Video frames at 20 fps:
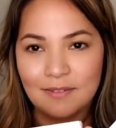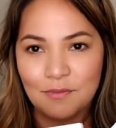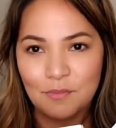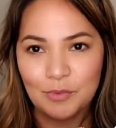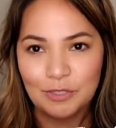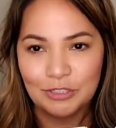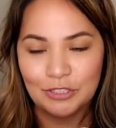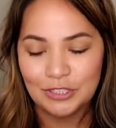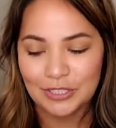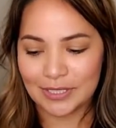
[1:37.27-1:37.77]

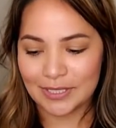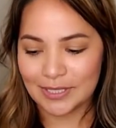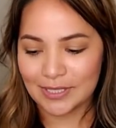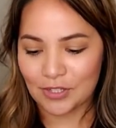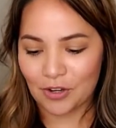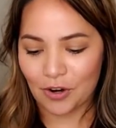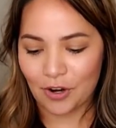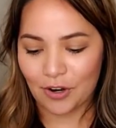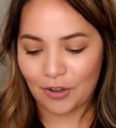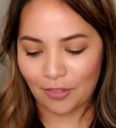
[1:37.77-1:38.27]
which is
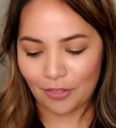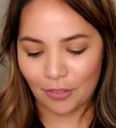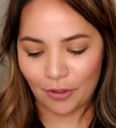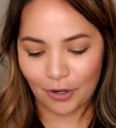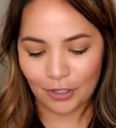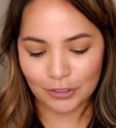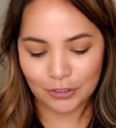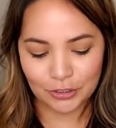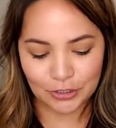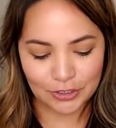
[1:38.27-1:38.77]
our
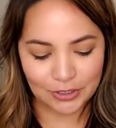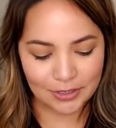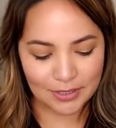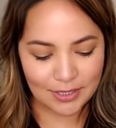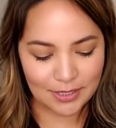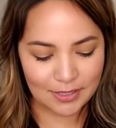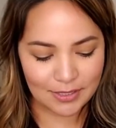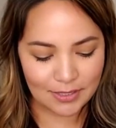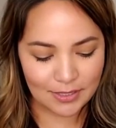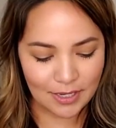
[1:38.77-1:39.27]

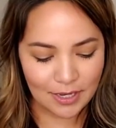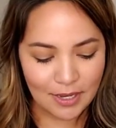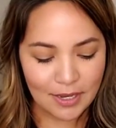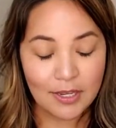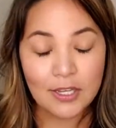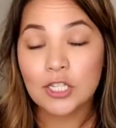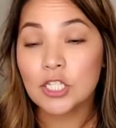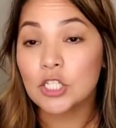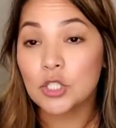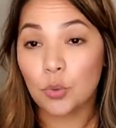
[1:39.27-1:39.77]
largest
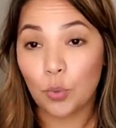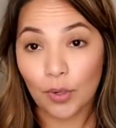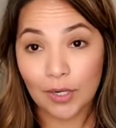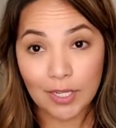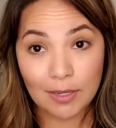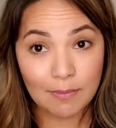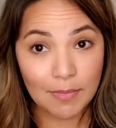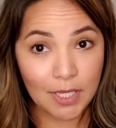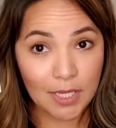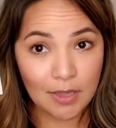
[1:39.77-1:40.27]

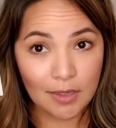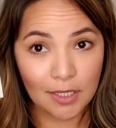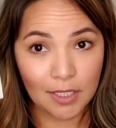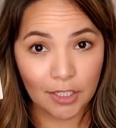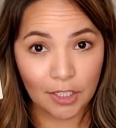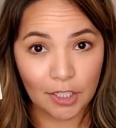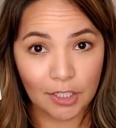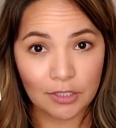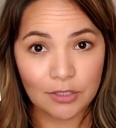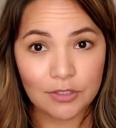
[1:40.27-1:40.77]
20
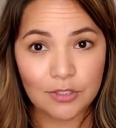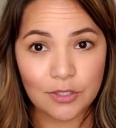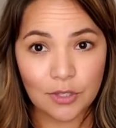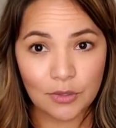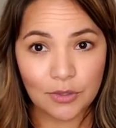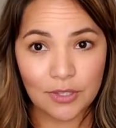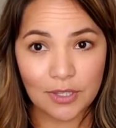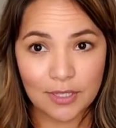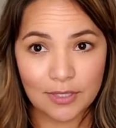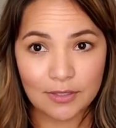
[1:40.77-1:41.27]
milliliter. So
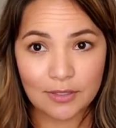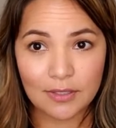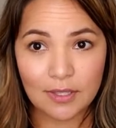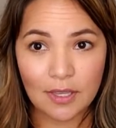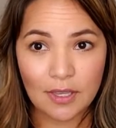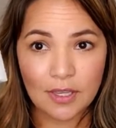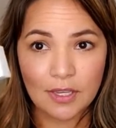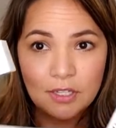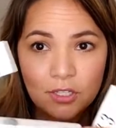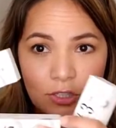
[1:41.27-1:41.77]
these
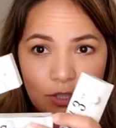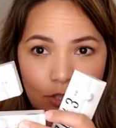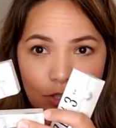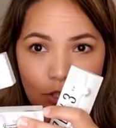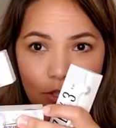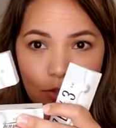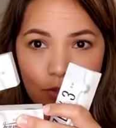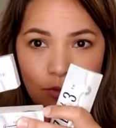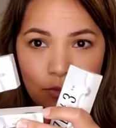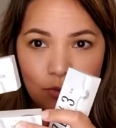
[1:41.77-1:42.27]

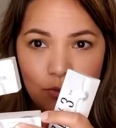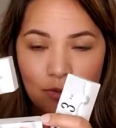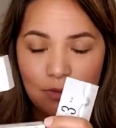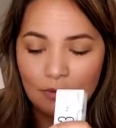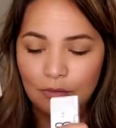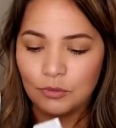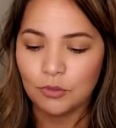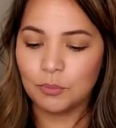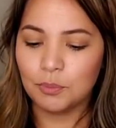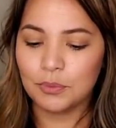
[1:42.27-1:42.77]
two,
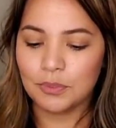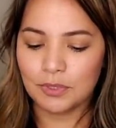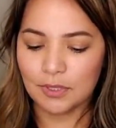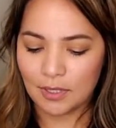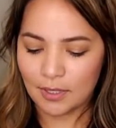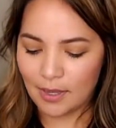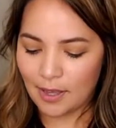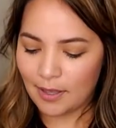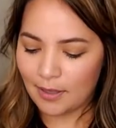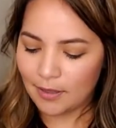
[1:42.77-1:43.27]

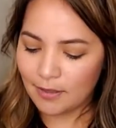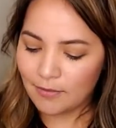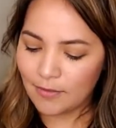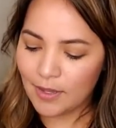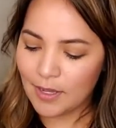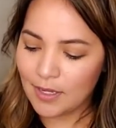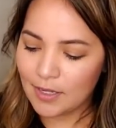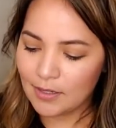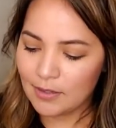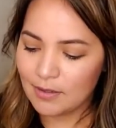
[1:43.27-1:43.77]

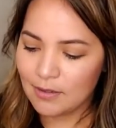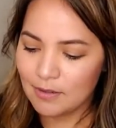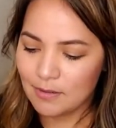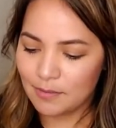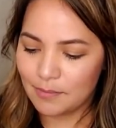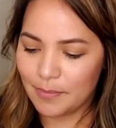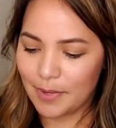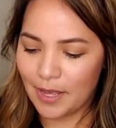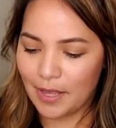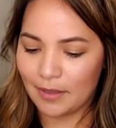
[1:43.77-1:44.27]
Elevate,
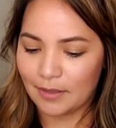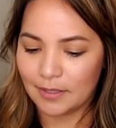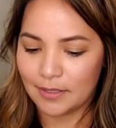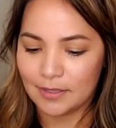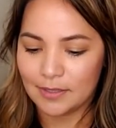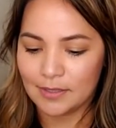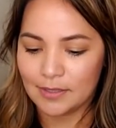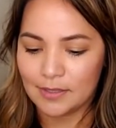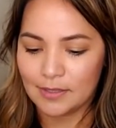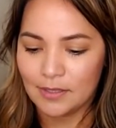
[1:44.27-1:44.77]

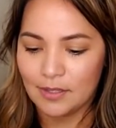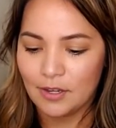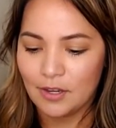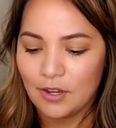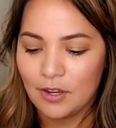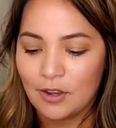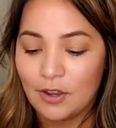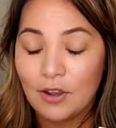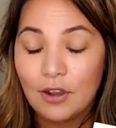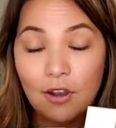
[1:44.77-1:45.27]
Balance
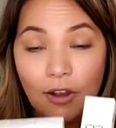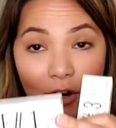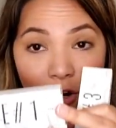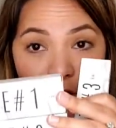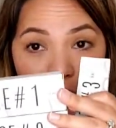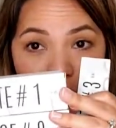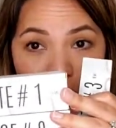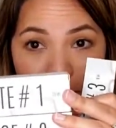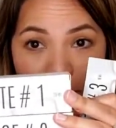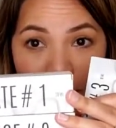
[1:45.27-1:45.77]

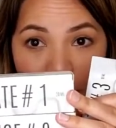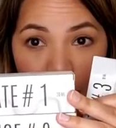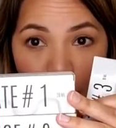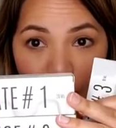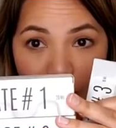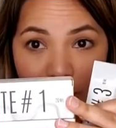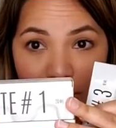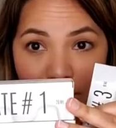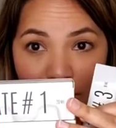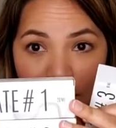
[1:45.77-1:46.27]
are going to be
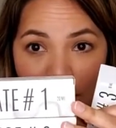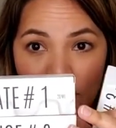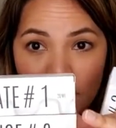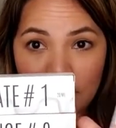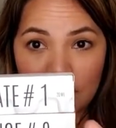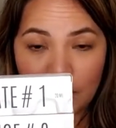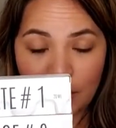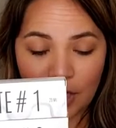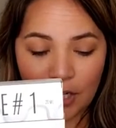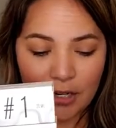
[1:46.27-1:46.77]
20
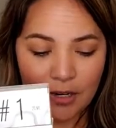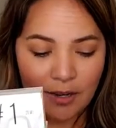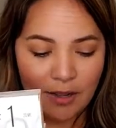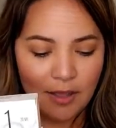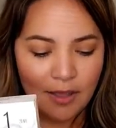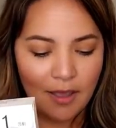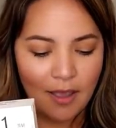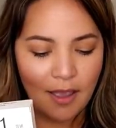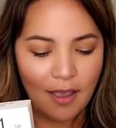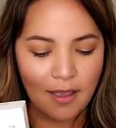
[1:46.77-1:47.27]
milliliter,
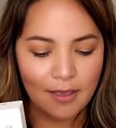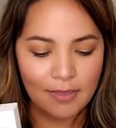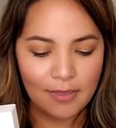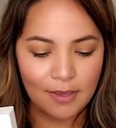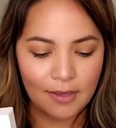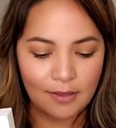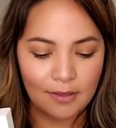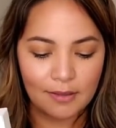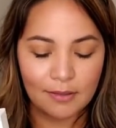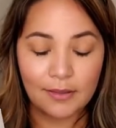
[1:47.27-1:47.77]
and
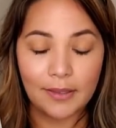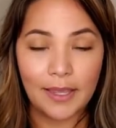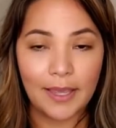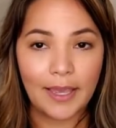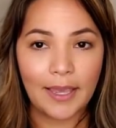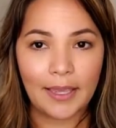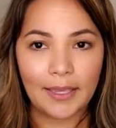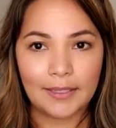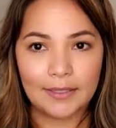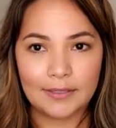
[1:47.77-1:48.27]
then
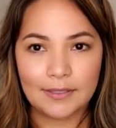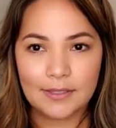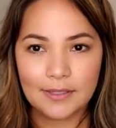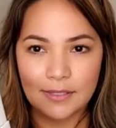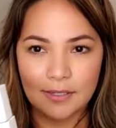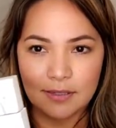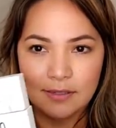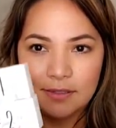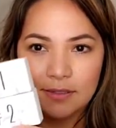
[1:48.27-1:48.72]
Glaze